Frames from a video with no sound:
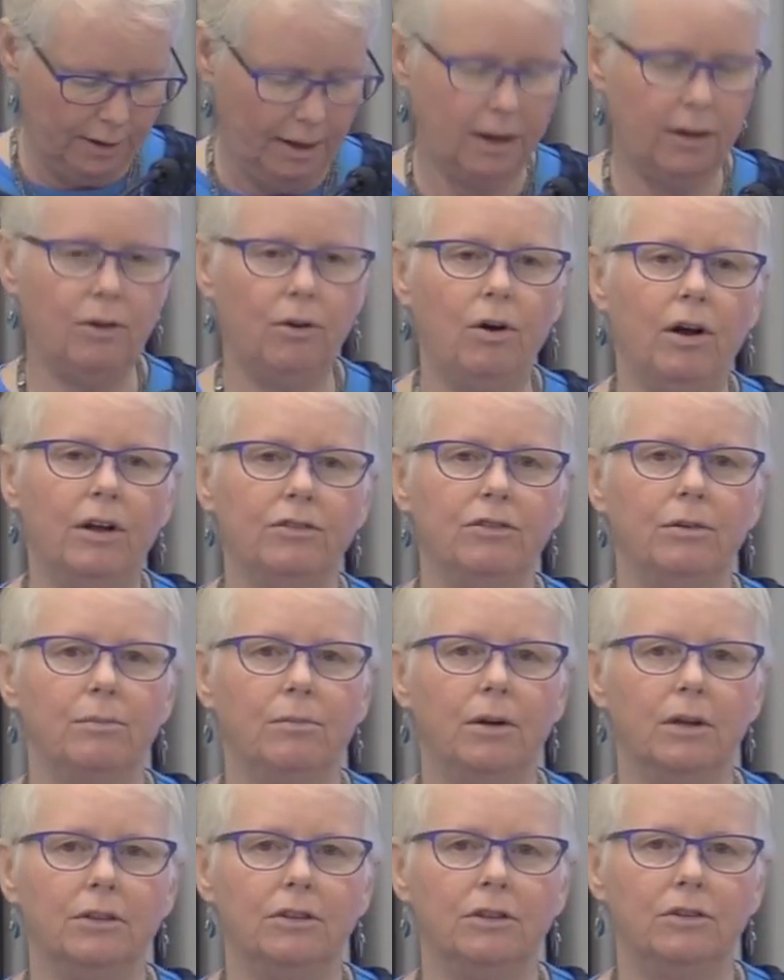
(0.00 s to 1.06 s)
across a
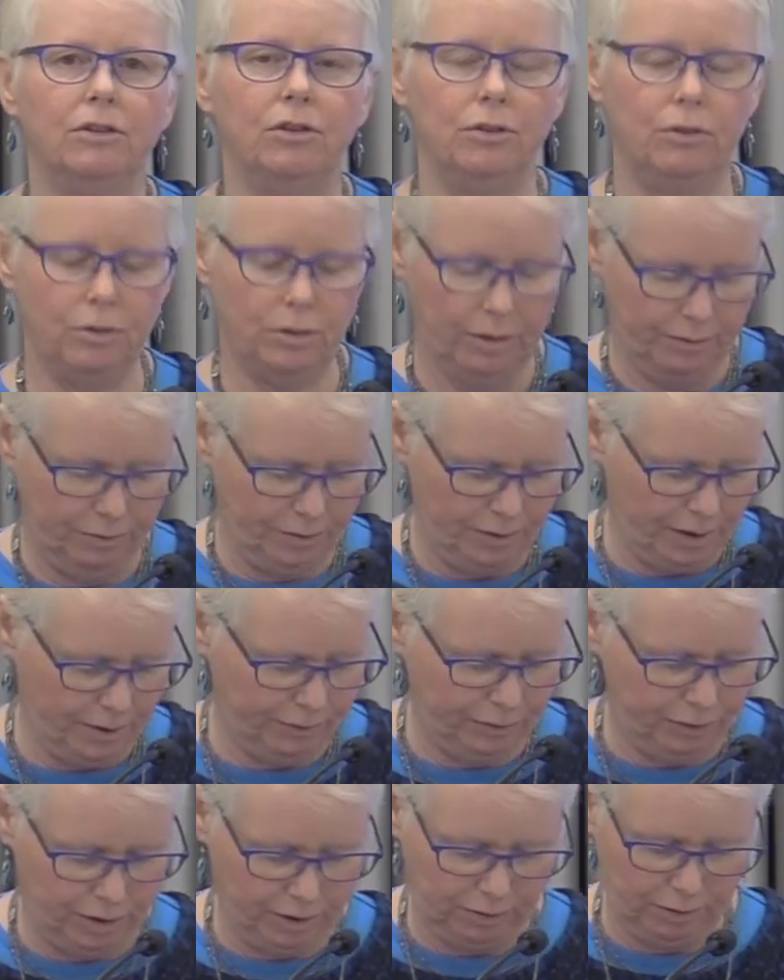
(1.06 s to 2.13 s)
multitude of
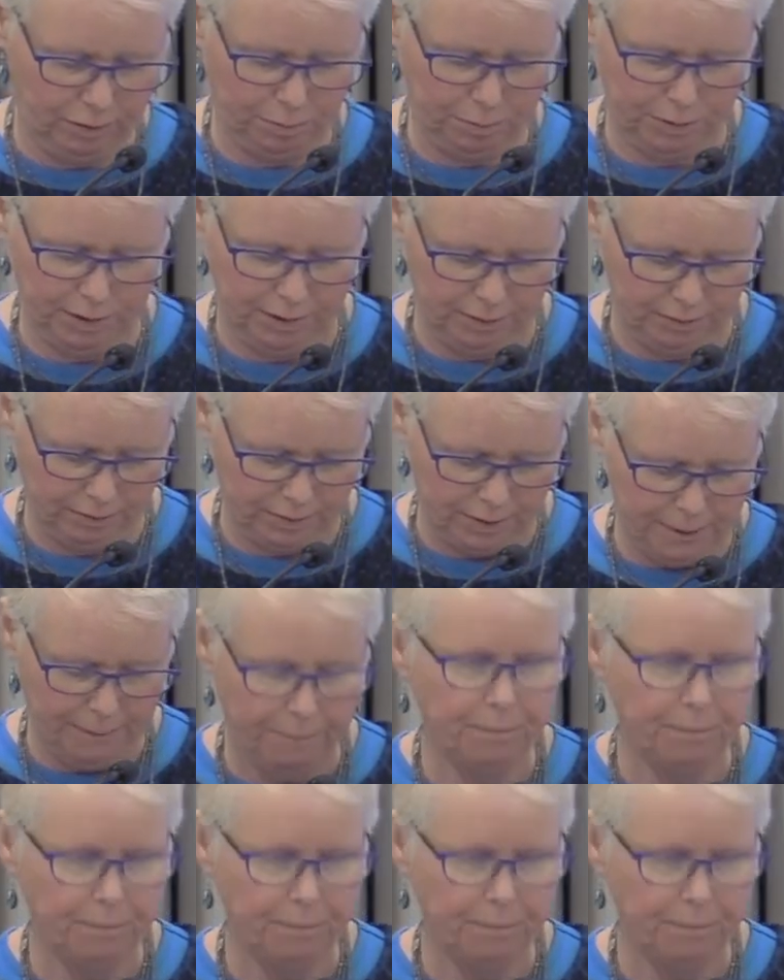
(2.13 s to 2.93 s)
disciplines.